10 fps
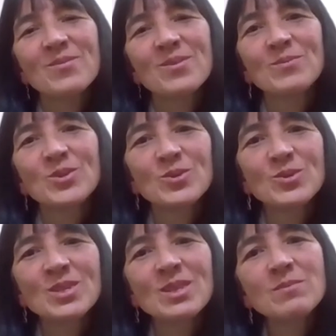from
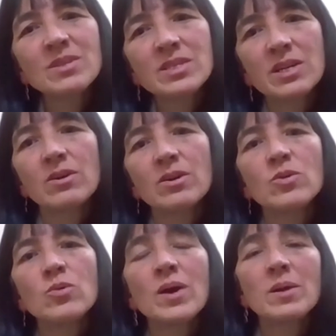Jerusalem to Jericho
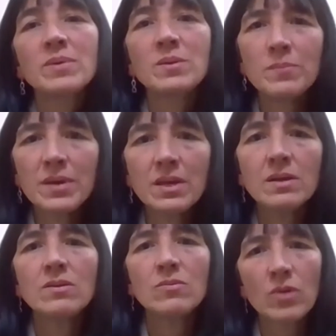who had been
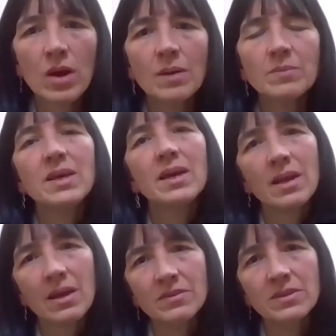beaten, robbed,
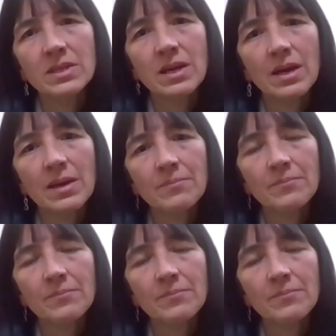and left to die.